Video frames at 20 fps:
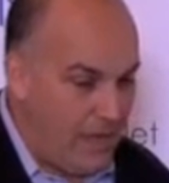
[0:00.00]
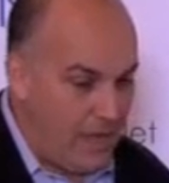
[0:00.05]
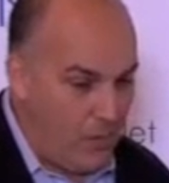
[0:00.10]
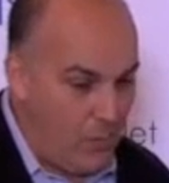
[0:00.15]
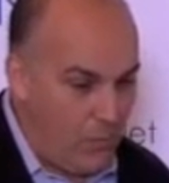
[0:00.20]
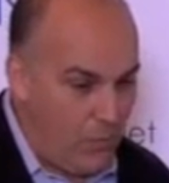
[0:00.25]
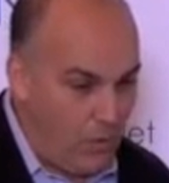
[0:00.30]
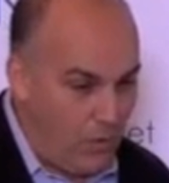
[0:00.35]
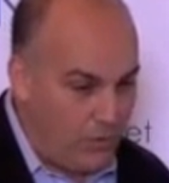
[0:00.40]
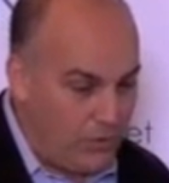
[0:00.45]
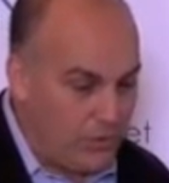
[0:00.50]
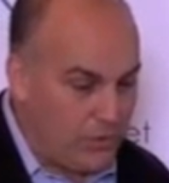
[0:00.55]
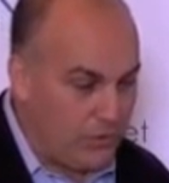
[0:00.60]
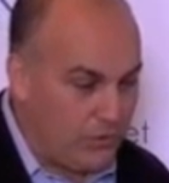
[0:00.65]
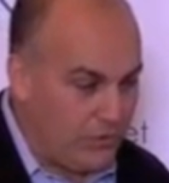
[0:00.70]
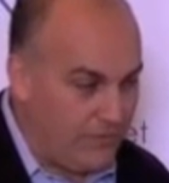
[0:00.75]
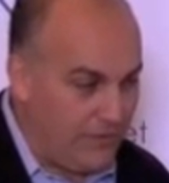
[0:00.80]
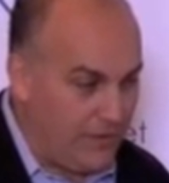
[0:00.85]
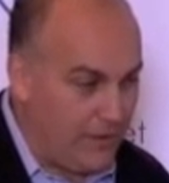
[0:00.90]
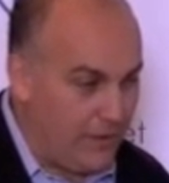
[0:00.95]
And we're also
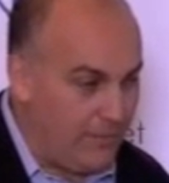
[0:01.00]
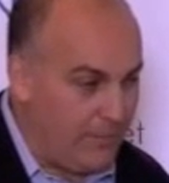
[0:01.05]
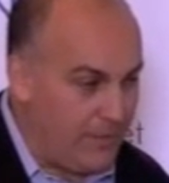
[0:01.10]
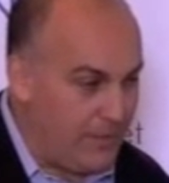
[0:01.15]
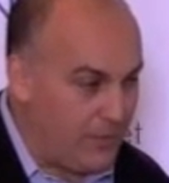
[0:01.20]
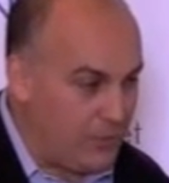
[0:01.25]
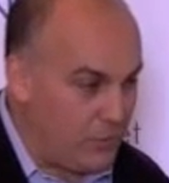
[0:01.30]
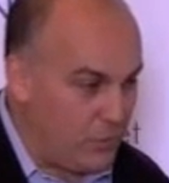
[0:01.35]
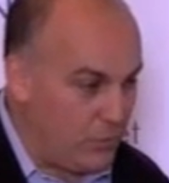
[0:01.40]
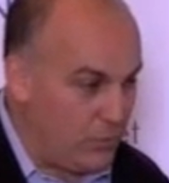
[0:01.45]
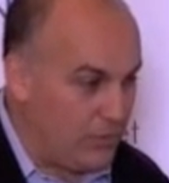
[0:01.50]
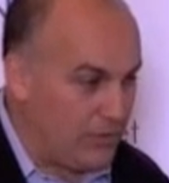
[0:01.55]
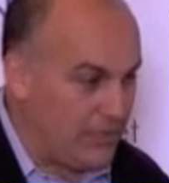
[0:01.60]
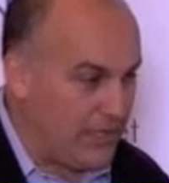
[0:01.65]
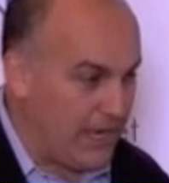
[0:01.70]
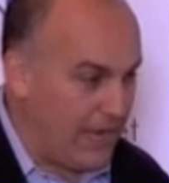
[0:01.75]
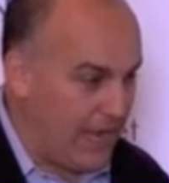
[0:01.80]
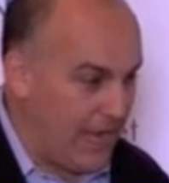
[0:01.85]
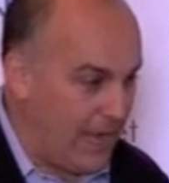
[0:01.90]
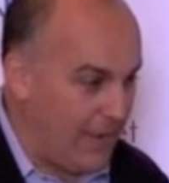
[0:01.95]
developing tools
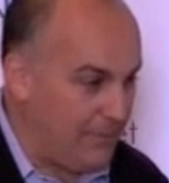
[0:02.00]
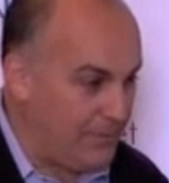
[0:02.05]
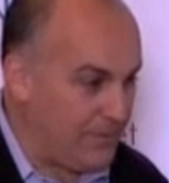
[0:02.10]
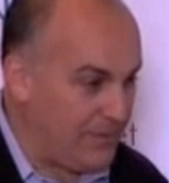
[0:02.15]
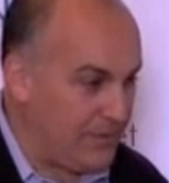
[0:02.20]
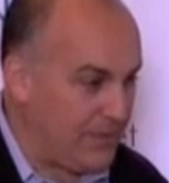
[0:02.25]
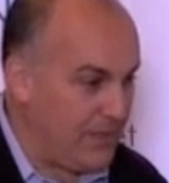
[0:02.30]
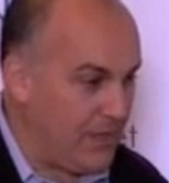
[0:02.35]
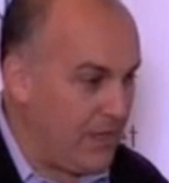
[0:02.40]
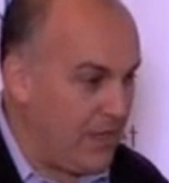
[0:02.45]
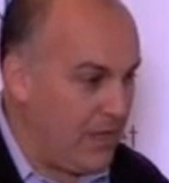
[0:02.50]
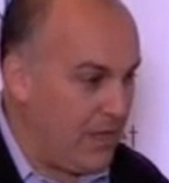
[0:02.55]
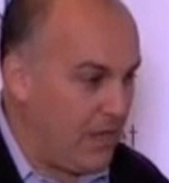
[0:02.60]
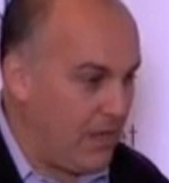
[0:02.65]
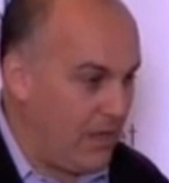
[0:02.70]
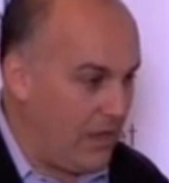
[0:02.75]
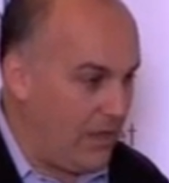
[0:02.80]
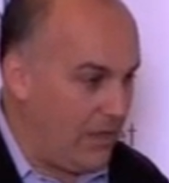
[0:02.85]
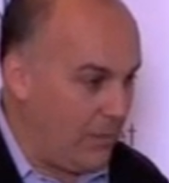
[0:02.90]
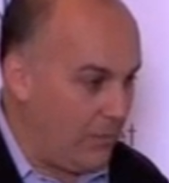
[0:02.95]
and apps
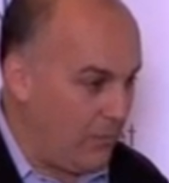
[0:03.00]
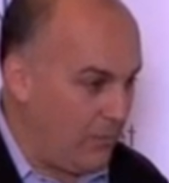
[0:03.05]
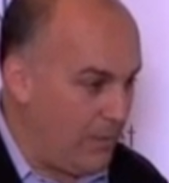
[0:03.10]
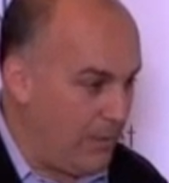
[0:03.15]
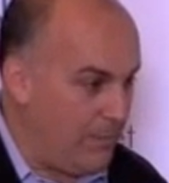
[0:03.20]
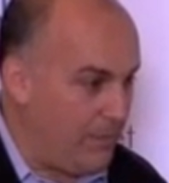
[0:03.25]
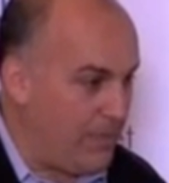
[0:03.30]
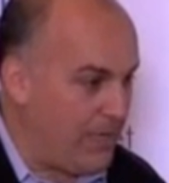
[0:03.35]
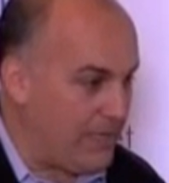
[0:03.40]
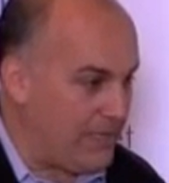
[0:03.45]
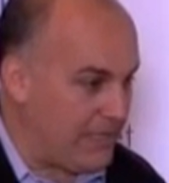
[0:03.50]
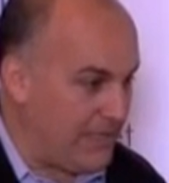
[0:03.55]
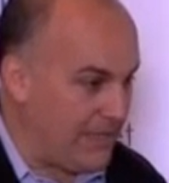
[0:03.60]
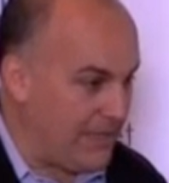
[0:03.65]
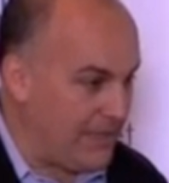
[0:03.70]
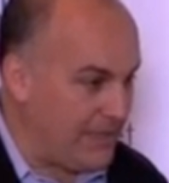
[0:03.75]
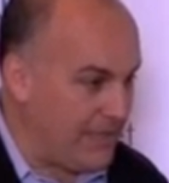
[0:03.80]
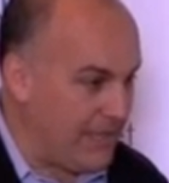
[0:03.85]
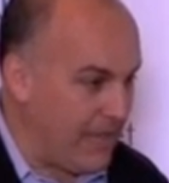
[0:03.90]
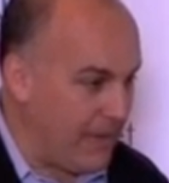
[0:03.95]
that will be placed on
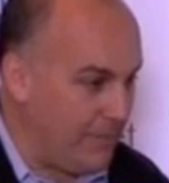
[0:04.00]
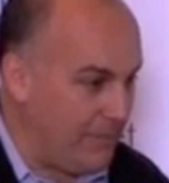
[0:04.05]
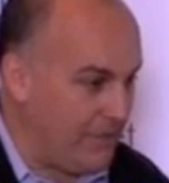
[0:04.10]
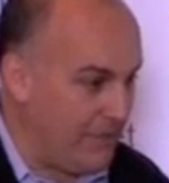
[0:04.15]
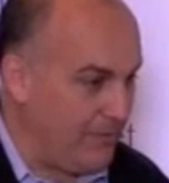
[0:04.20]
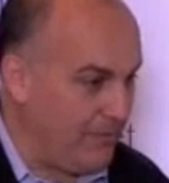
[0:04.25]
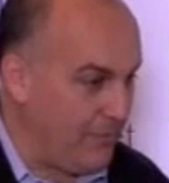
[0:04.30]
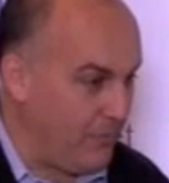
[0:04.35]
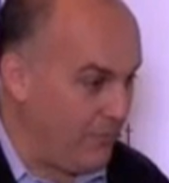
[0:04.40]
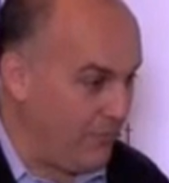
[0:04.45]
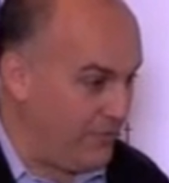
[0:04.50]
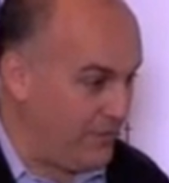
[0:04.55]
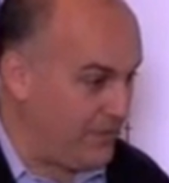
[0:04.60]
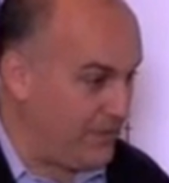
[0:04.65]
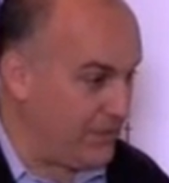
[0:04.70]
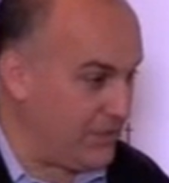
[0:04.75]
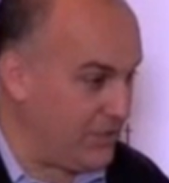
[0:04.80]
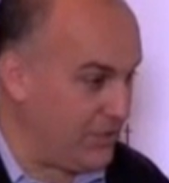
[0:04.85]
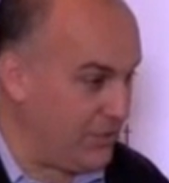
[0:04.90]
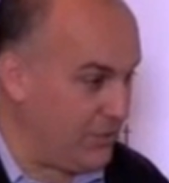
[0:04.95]
the tablet for
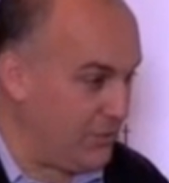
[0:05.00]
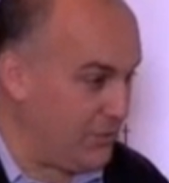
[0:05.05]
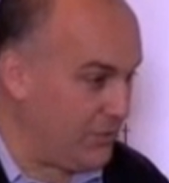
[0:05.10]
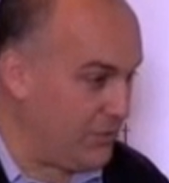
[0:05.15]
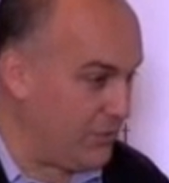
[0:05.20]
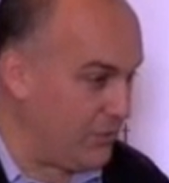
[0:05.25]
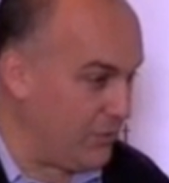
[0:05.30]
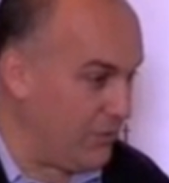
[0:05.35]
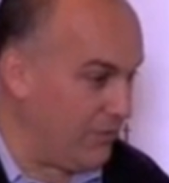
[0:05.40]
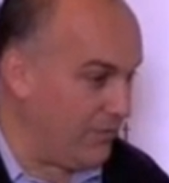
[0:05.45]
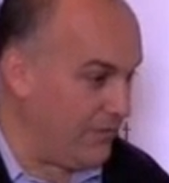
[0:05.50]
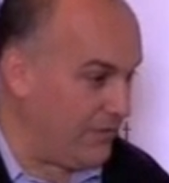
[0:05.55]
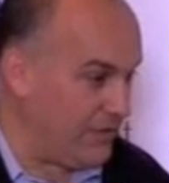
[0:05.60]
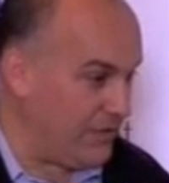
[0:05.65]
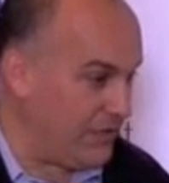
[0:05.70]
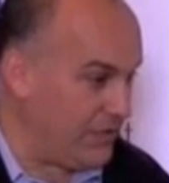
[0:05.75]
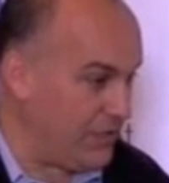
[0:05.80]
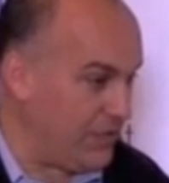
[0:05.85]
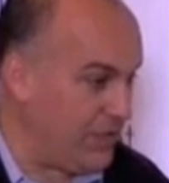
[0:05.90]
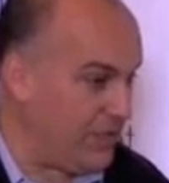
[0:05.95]
physician use, so the
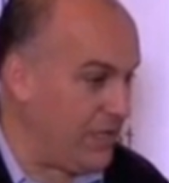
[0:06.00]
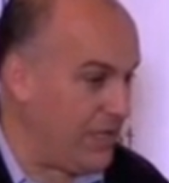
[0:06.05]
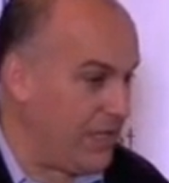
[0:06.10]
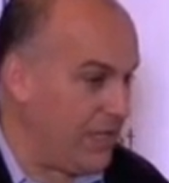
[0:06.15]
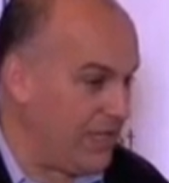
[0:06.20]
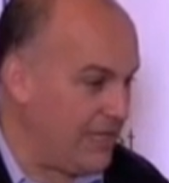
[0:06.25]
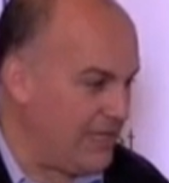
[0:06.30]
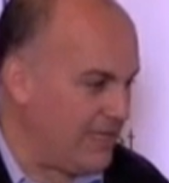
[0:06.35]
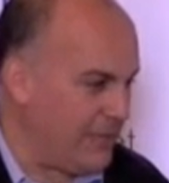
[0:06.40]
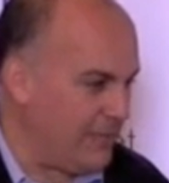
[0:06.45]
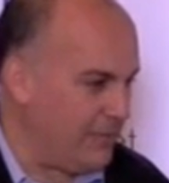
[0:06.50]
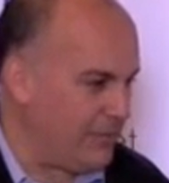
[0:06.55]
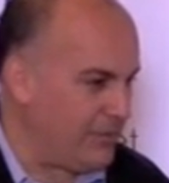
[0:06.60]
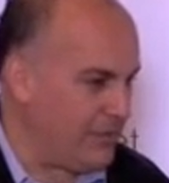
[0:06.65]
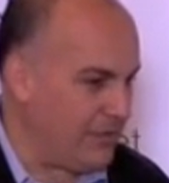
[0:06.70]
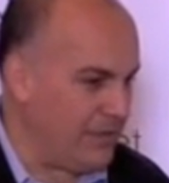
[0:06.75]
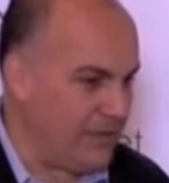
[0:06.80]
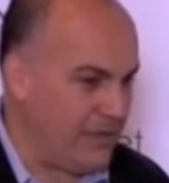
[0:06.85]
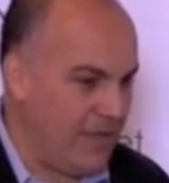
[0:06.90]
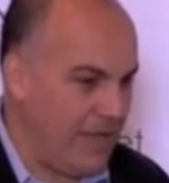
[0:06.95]
physician is able
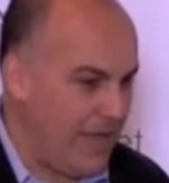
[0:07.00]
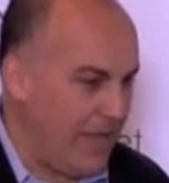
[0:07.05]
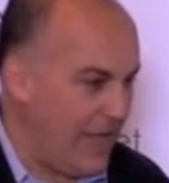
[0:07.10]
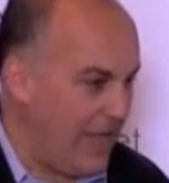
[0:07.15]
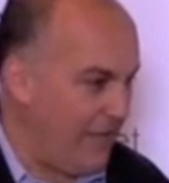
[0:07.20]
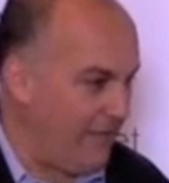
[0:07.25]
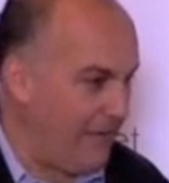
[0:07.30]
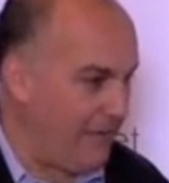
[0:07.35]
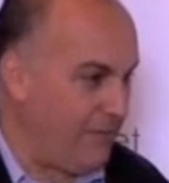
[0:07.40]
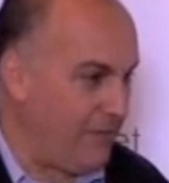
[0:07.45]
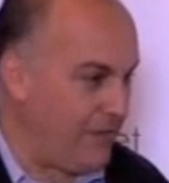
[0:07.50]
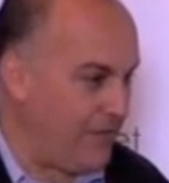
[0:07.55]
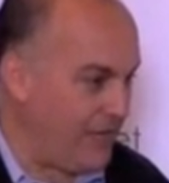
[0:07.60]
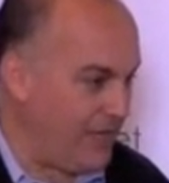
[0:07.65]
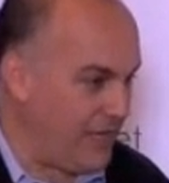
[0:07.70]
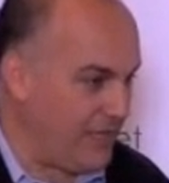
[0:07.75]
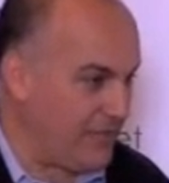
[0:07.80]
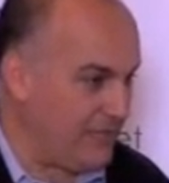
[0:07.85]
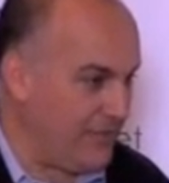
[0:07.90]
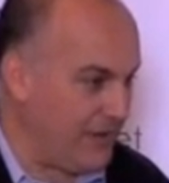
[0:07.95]
to have
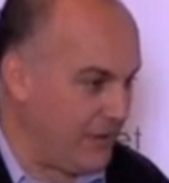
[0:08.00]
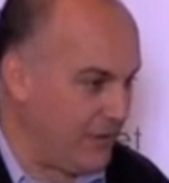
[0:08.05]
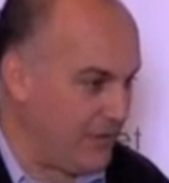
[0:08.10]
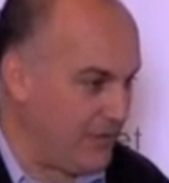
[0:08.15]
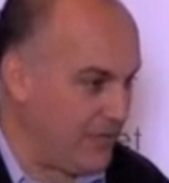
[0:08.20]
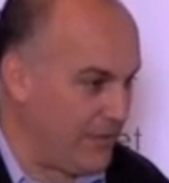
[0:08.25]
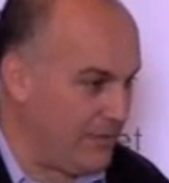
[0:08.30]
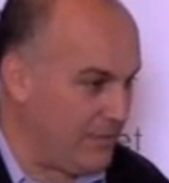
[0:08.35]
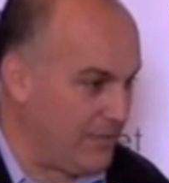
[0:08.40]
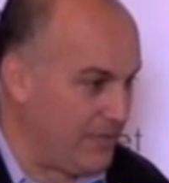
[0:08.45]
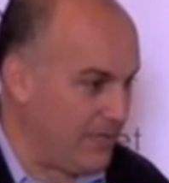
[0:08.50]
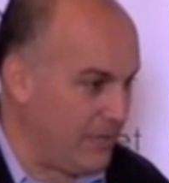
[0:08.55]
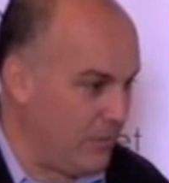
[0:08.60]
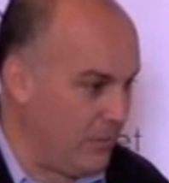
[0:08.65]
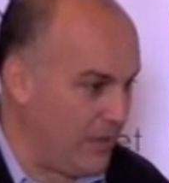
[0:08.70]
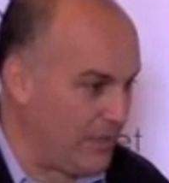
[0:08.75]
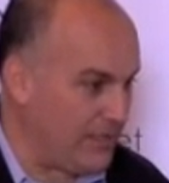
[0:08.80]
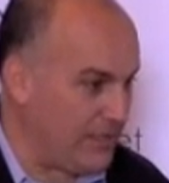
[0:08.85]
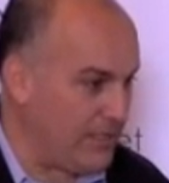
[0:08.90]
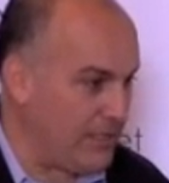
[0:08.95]
everything at his fingertips that he
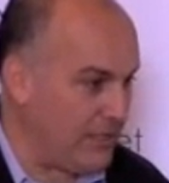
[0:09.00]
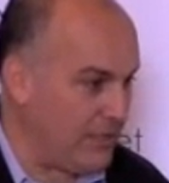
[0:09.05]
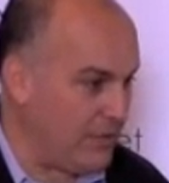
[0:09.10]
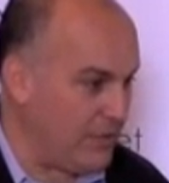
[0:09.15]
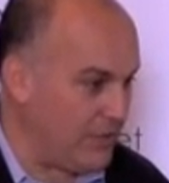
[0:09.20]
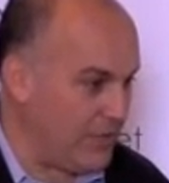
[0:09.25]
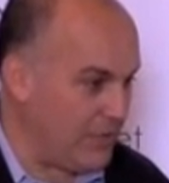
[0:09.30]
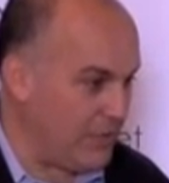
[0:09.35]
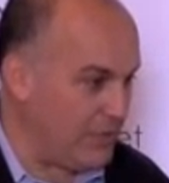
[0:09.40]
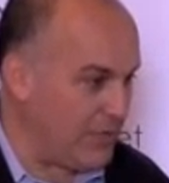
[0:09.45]
wants to use,